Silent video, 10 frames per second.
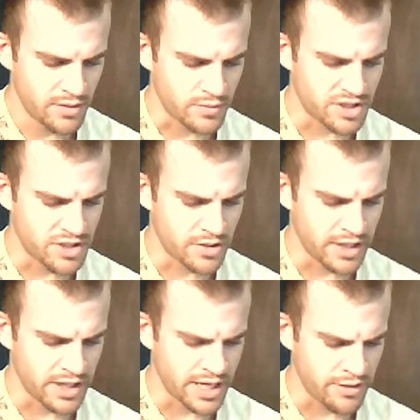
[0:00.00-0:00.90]
was
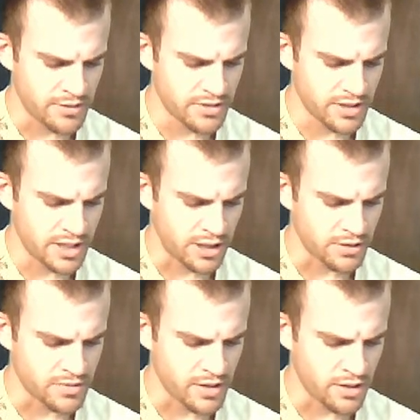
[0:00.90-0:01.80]
stirring the
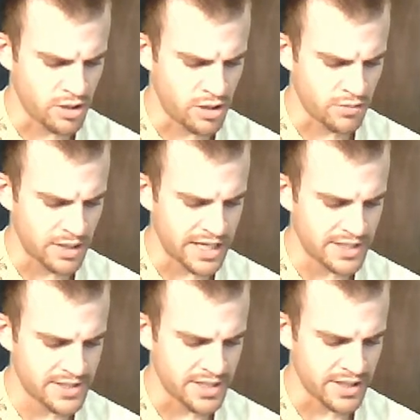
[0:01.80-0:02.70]
colors with a long black
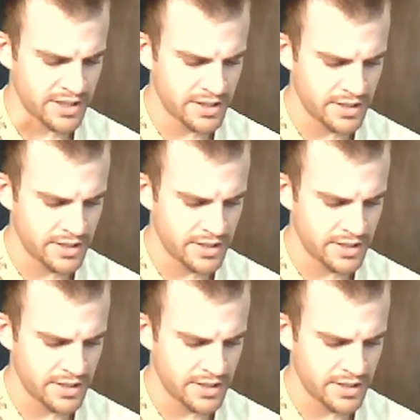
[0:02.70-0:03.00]
stick,